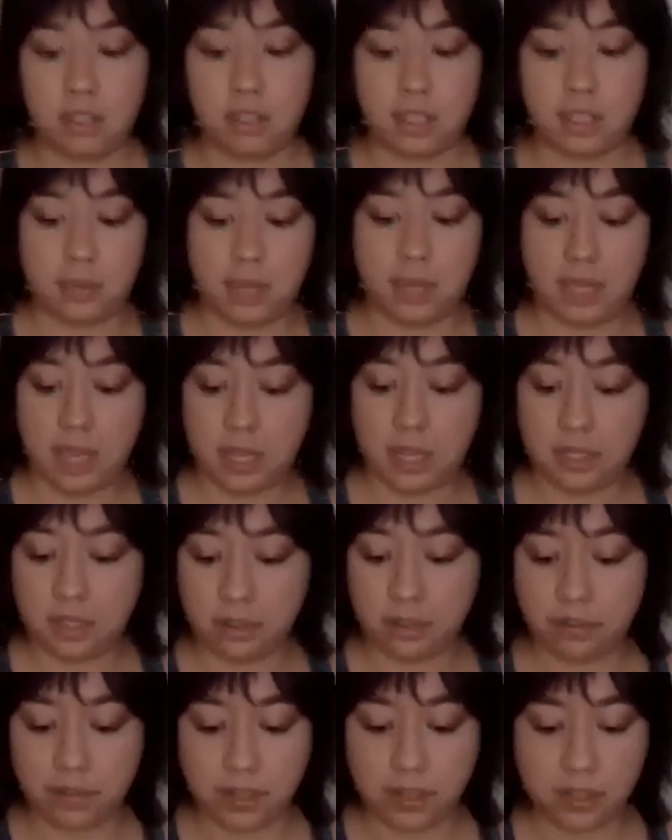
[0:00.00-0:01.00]
this weekend.
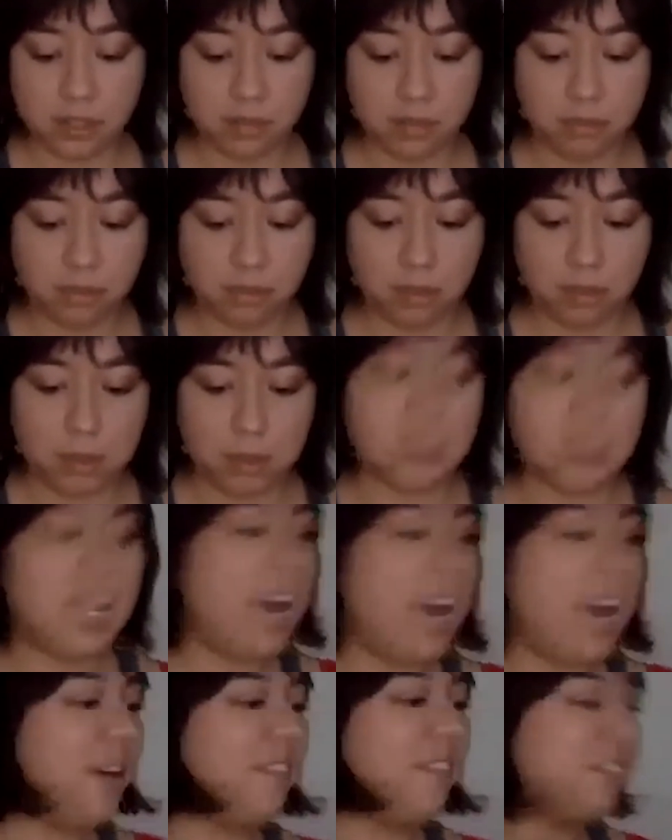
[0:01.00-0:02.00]
So first and foremost,
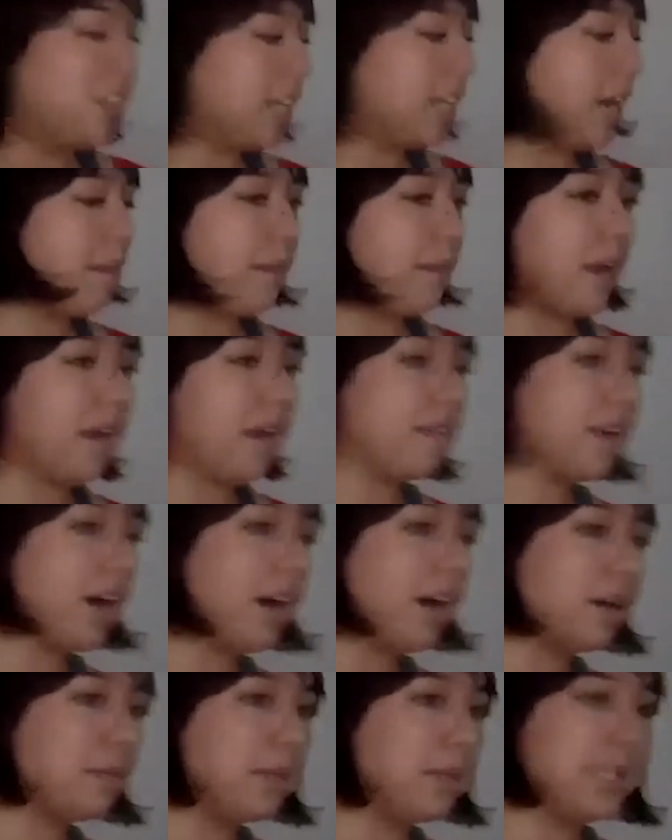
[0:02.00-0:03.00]
I forgot my
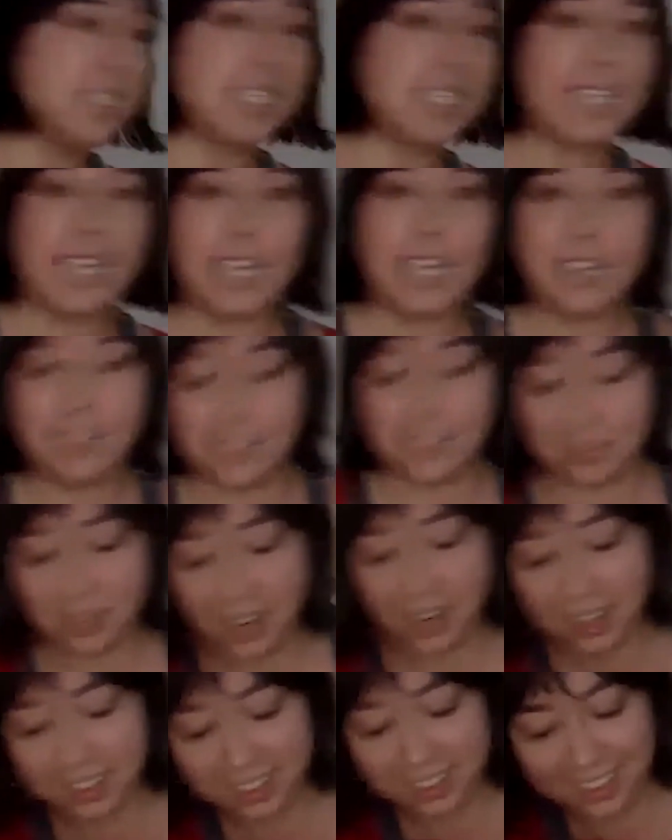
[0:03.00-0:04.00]
avocado pits again. It's fine.